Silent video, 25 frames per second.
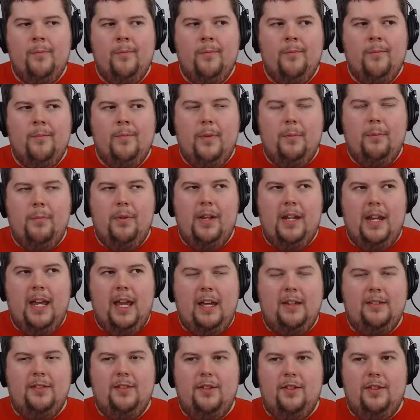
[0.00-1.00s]
But
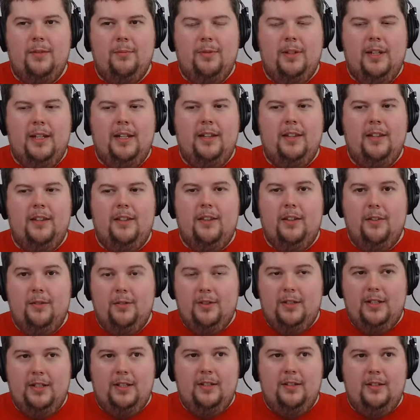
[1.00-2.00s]
yeah, so you can play
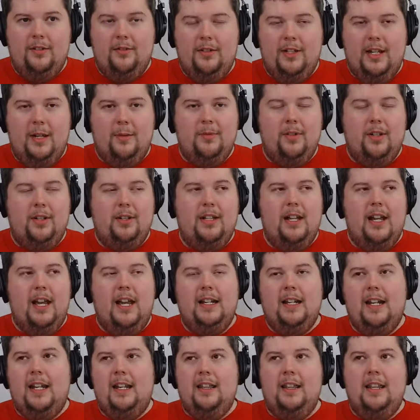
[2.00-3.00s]
those games
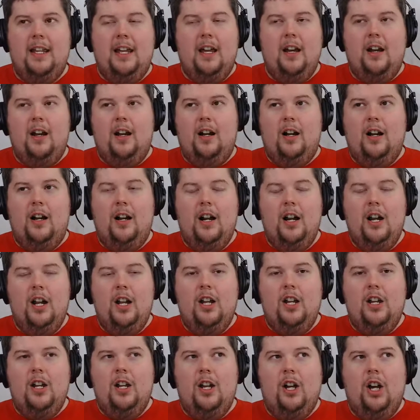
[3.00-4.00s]
online, and they are
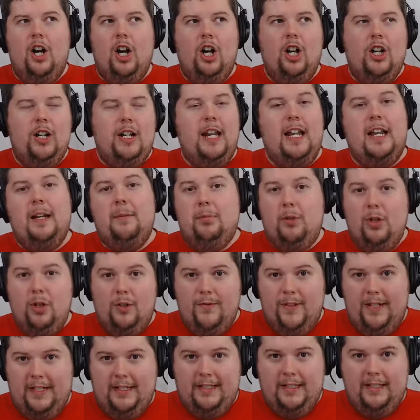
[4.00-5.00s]
arcade
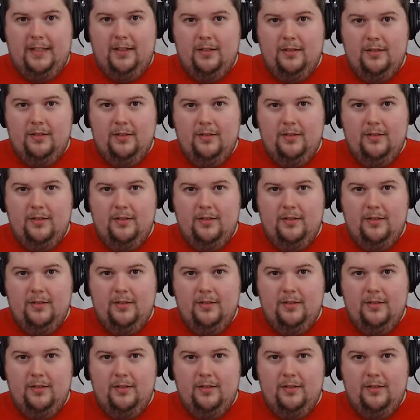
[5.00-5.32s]
perfect.